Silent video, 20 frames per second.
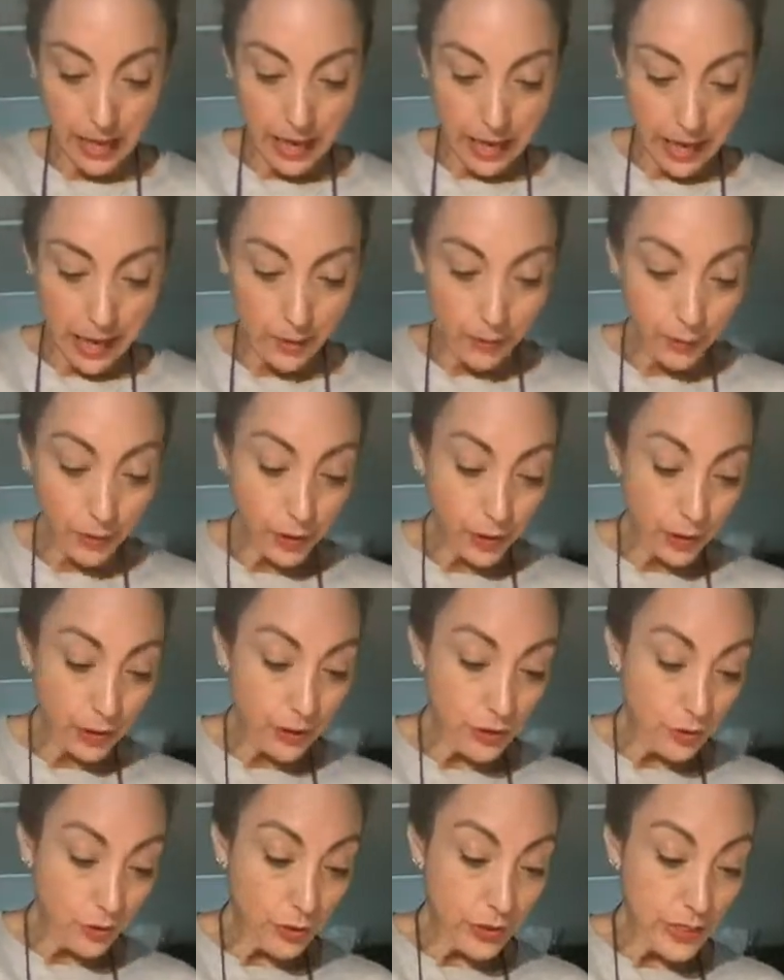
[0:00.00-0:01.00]
And we're gonna
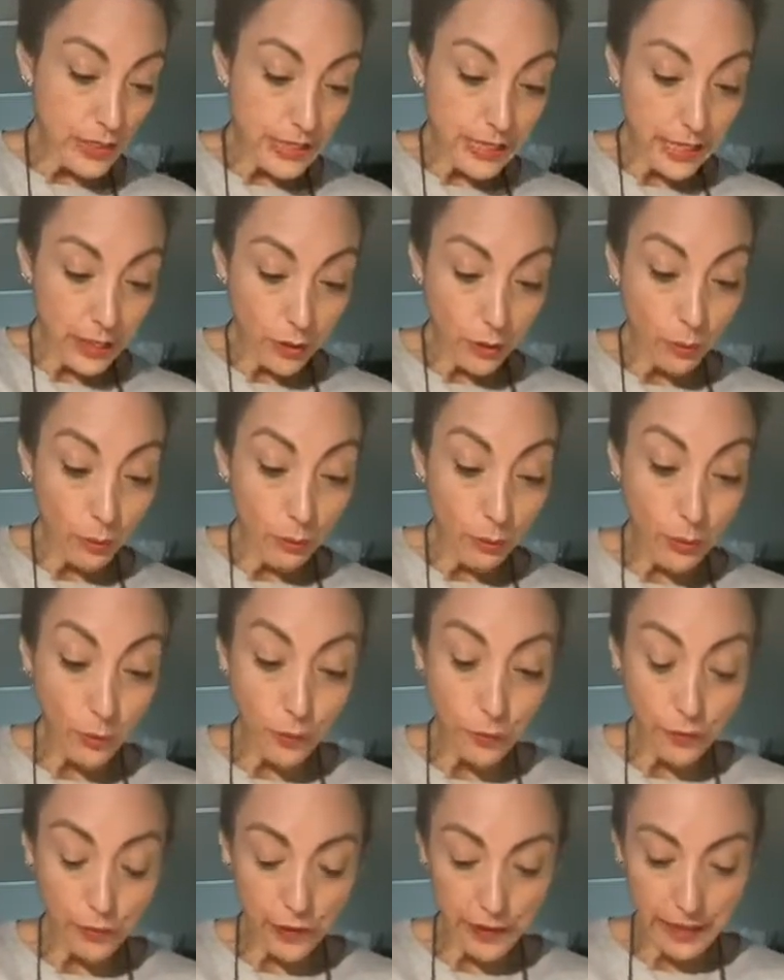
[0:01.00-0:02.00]
do the second
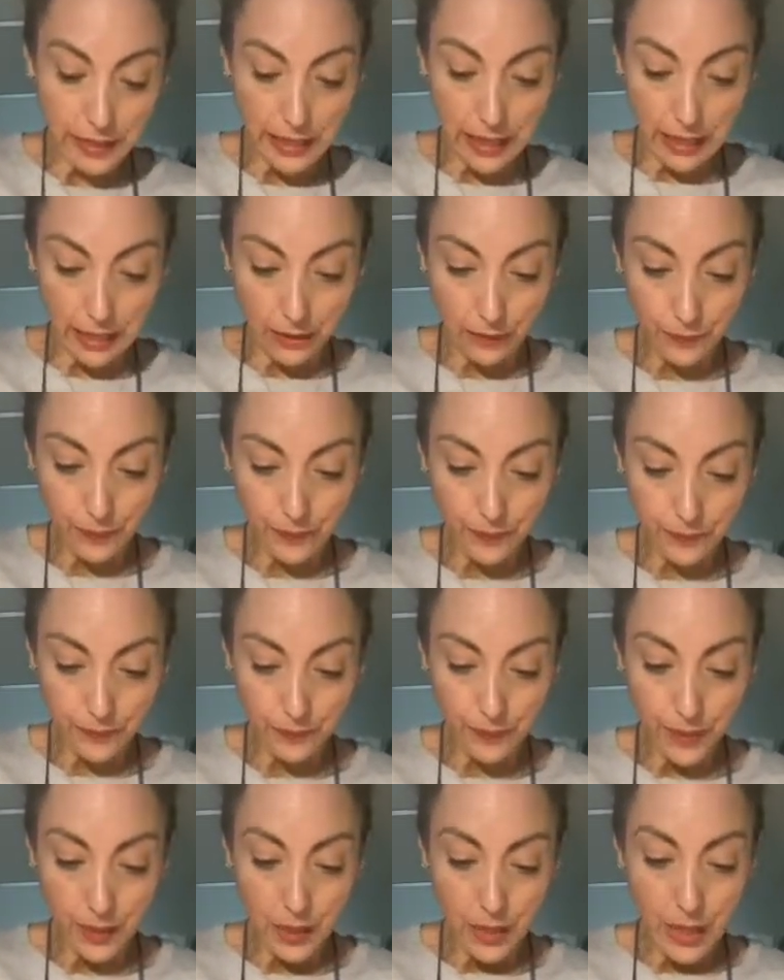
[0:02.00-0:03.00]
proving now.
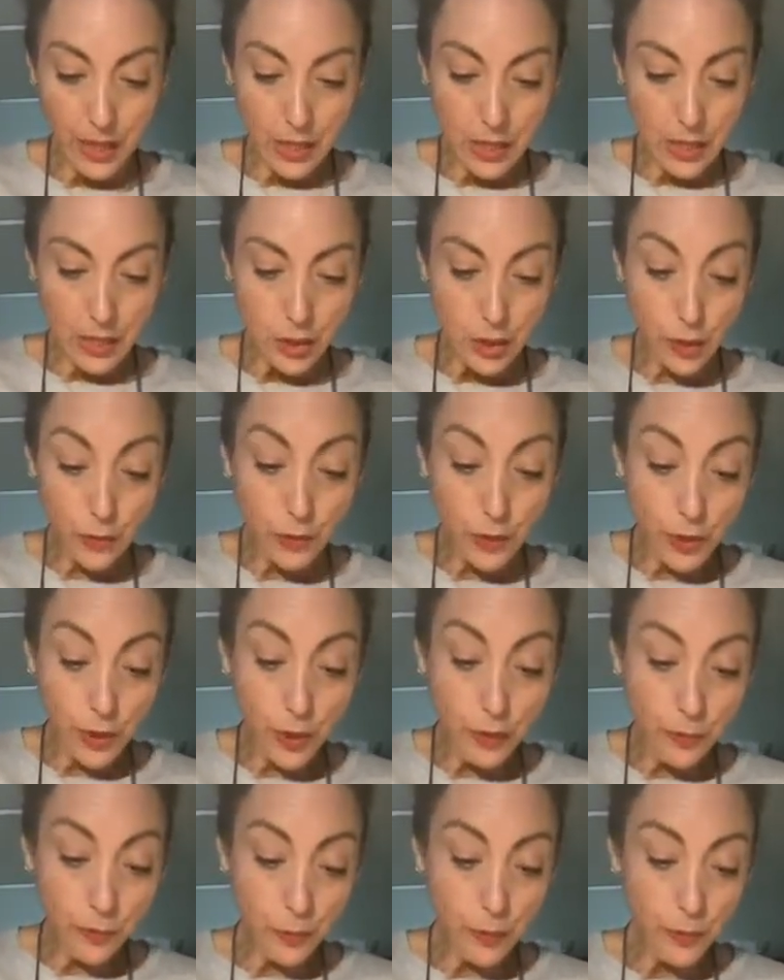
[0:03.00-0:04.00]
So we're gonna
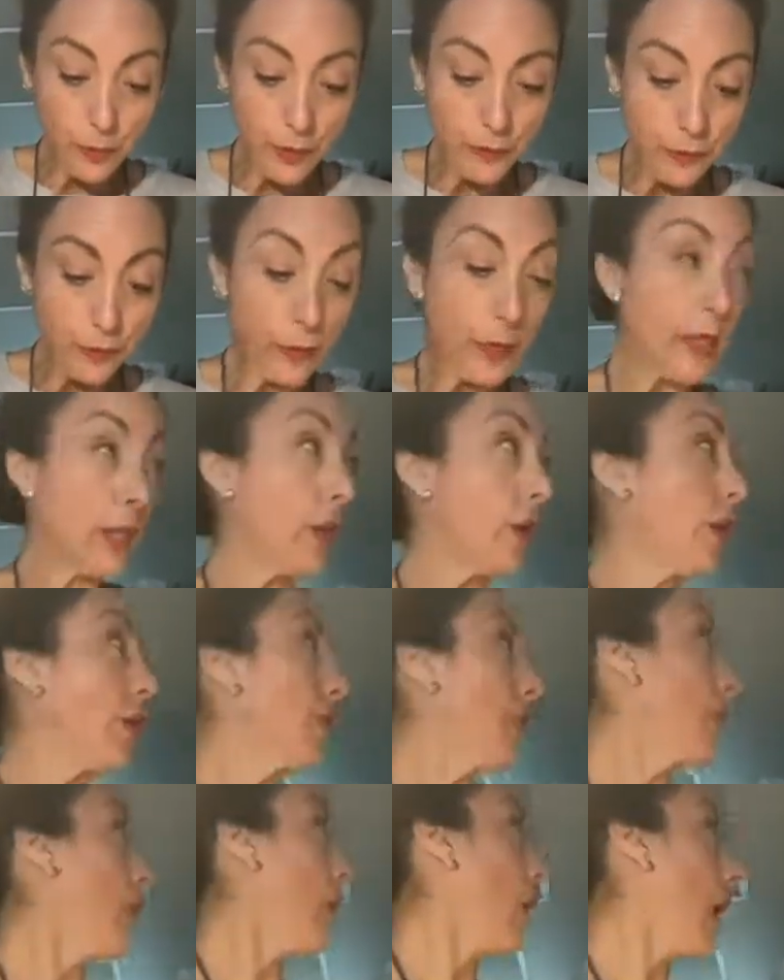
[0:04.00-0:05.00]
prove it for
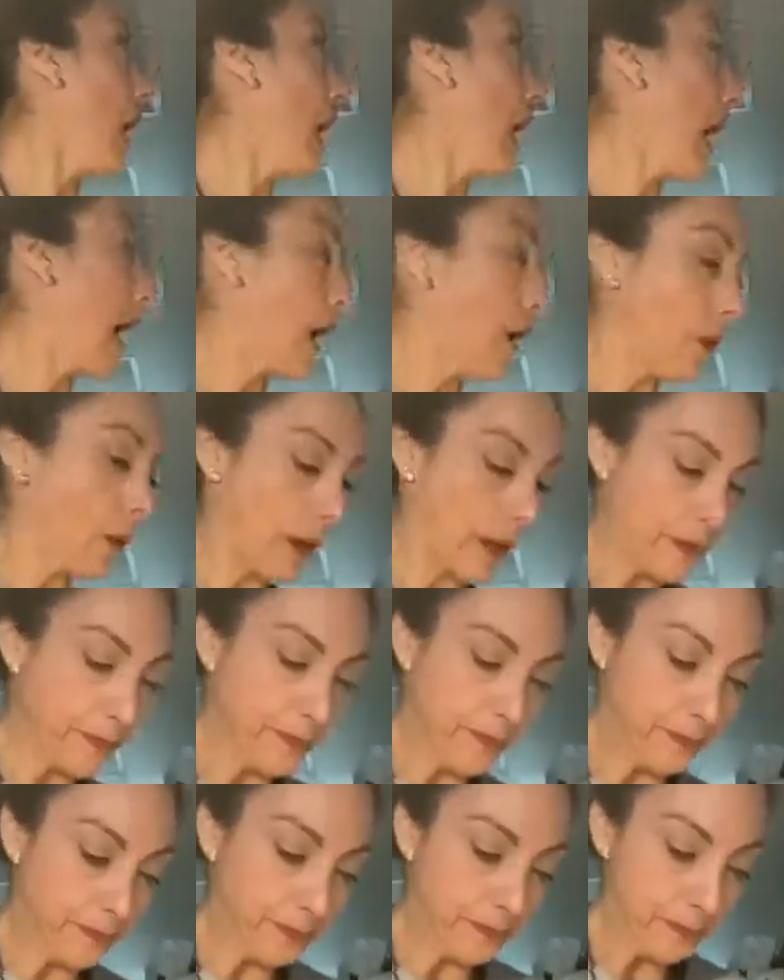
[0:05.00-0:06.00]
another hour
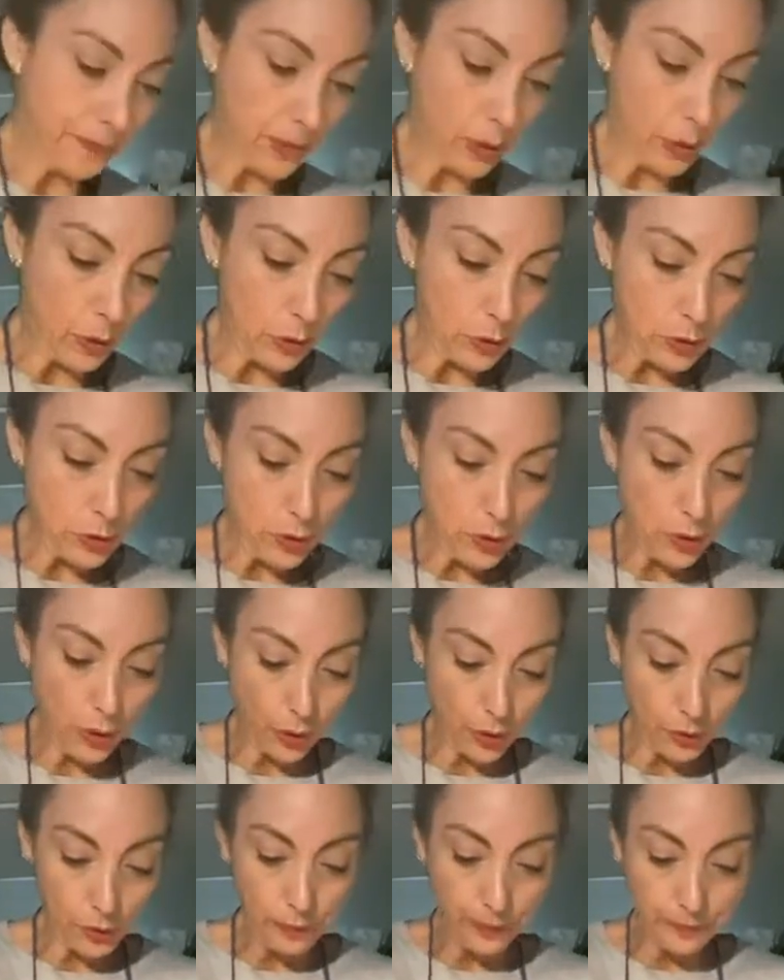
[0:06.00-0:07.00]
or
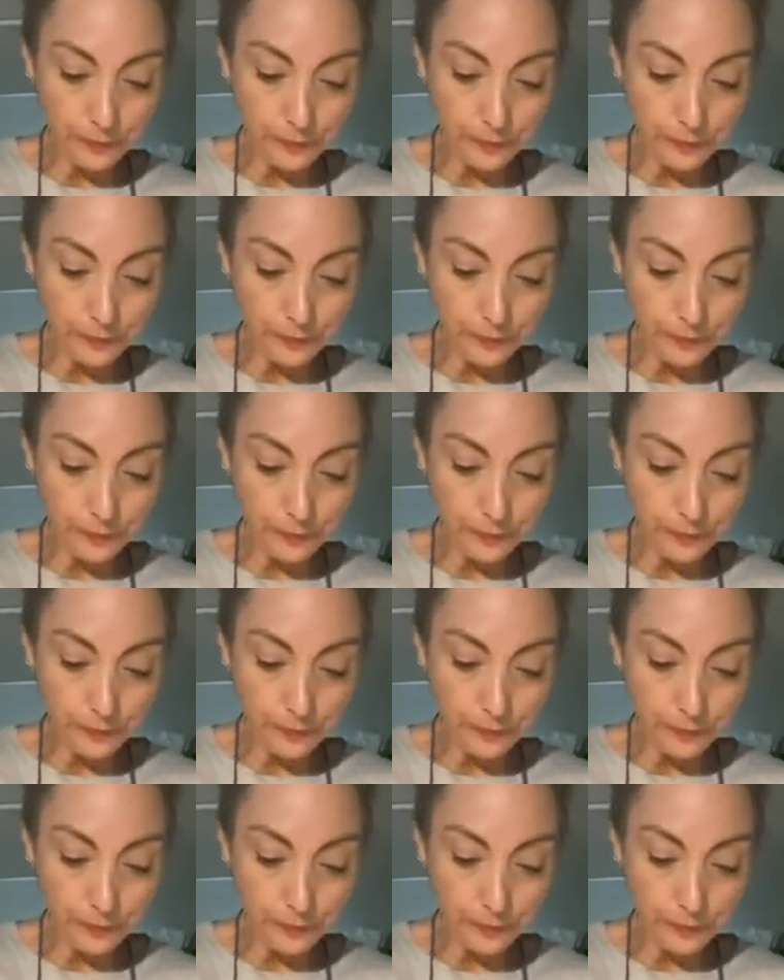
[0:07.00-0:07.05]
so.